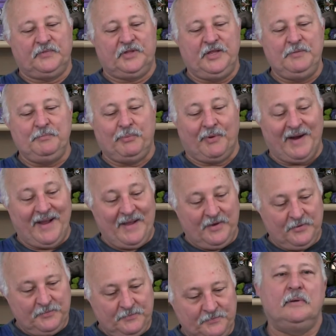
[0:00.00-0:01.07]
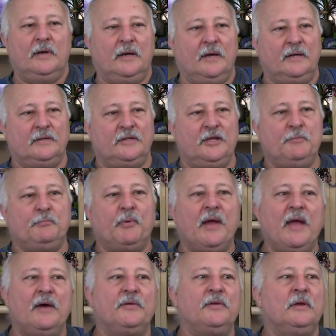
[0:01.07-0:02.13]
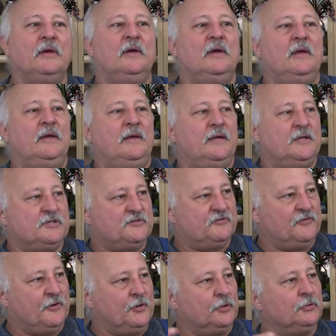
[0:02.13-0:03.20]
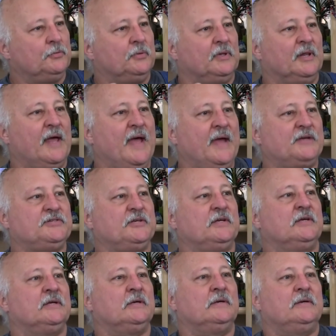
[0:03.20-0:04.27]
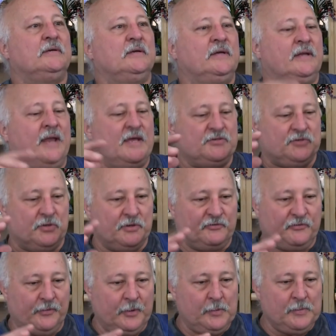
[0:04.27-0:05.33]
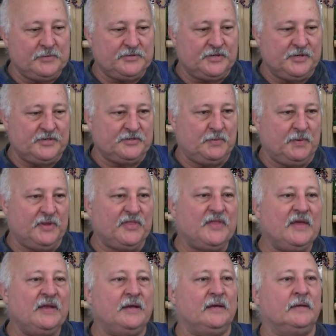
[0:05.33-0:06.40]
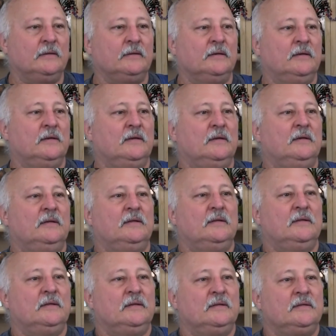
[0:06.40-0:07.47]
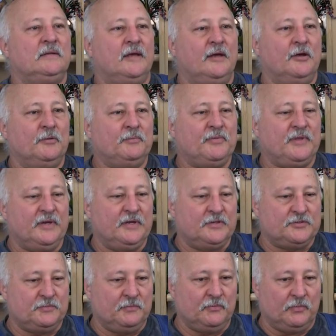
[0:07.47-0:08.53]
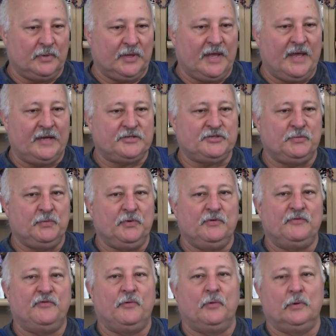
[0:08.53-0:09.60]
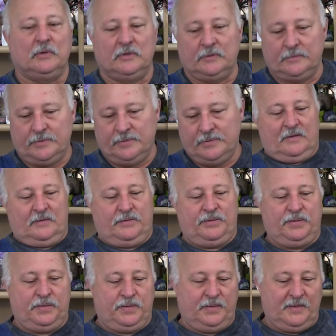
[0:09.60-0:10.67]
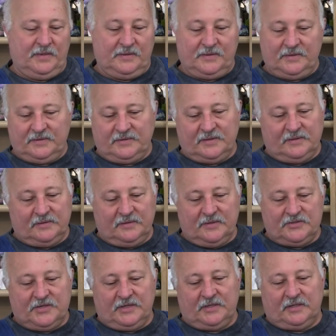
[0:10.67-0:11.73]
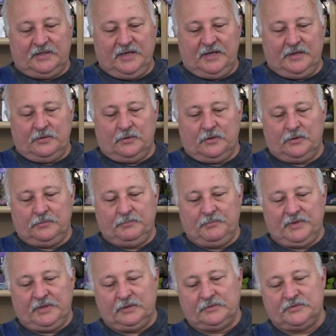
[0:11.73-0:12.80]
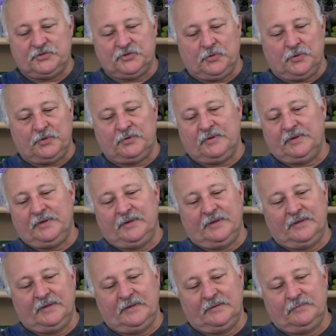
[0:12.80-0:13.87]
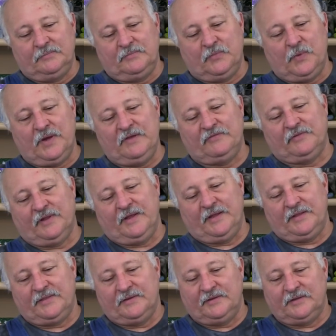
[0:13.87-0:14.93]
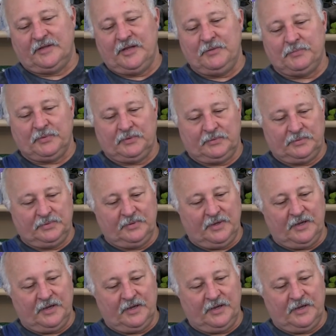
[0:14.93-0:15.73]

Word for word: Deep brown. Deep brown. It's fertile, relaxing. It has all the frequencies within it to help things relax and move forward. It's like the tan ore, but it's shorter in wavelength and deeper.